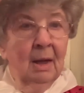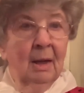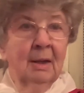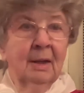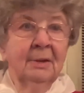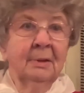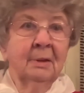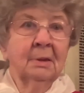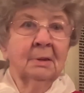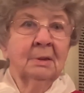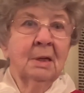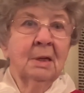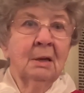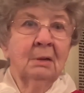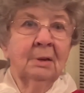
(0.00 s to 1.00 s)
It does
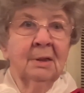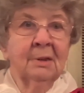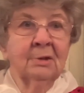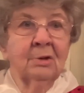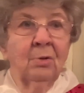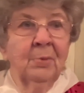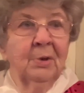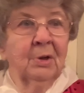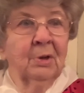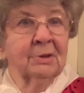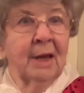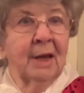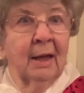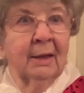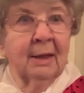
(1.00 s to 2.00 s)
nowadays, though, because
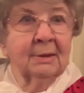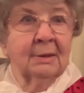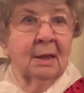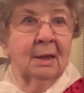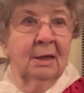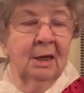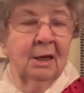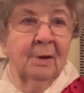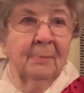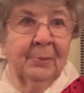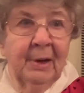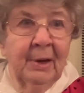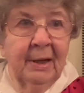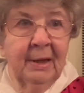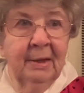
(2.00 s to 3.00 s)
like I say, he
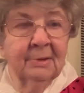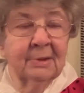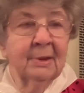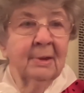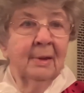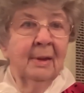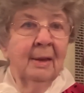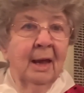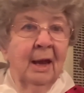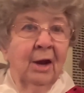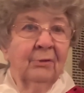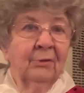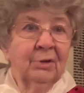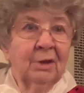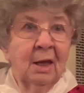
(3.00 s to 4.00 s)
complains.
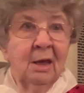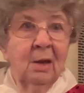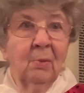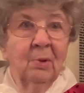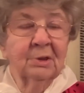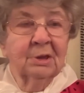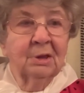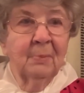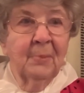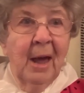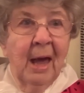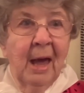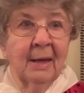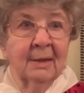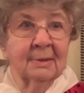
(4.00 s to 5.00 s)
Everything he wants to
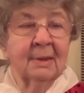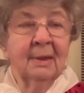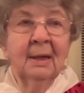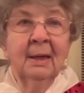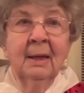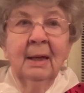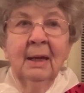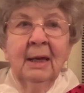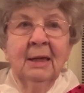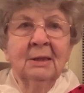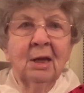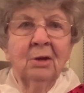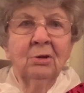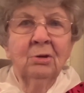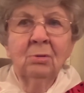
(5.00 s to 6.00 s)
buy is, he
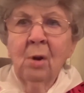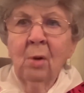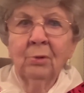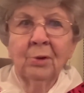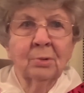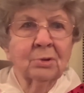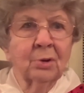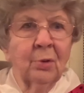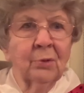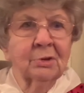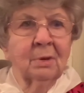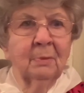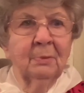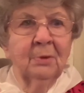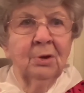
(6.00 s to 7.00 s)
said, you know those
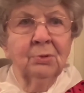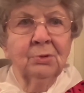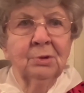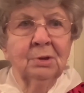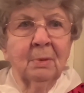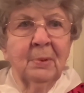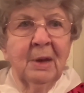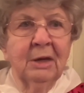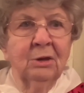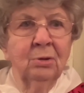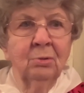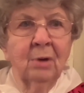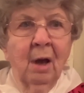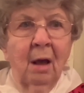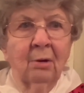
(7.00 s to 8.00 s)
used to be
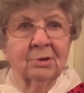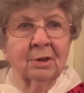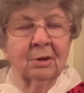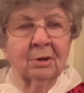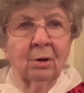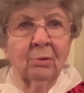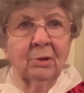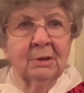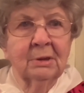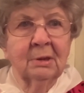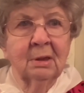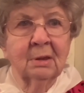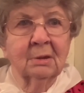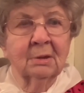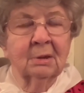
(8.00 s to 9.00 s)

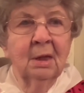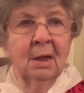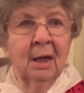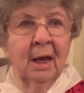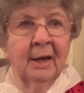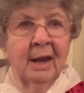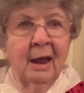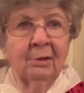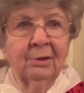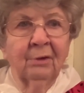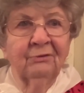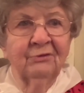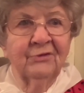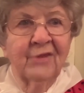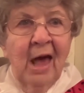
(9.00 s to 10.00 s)
$2.30, and now they're
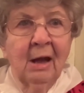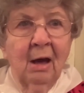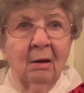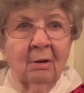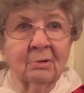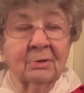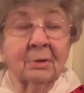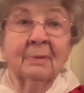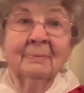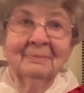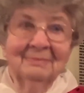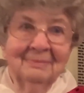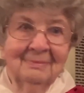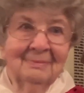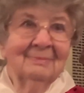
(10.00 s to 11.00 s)
$5.
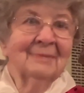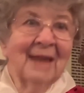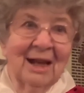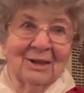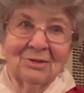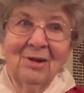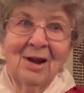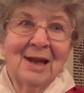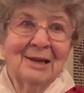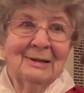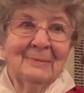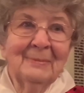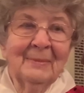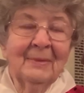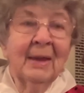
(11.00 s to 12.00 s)
That's right.
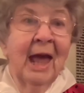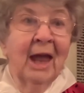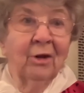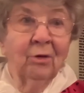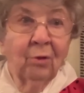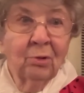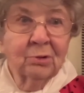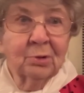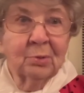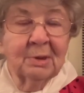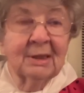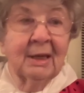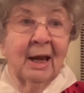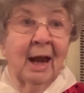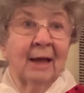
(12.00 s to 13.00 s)
And
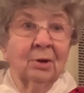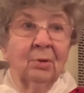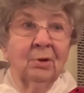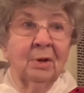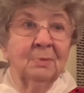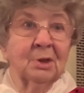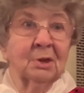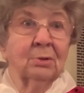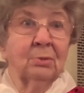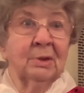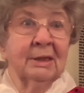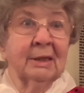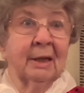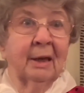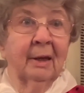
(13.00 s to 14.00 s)
groceries, and I told him just
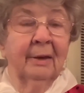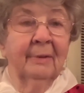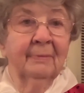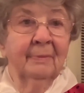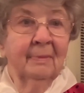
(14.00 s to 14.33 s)
recently,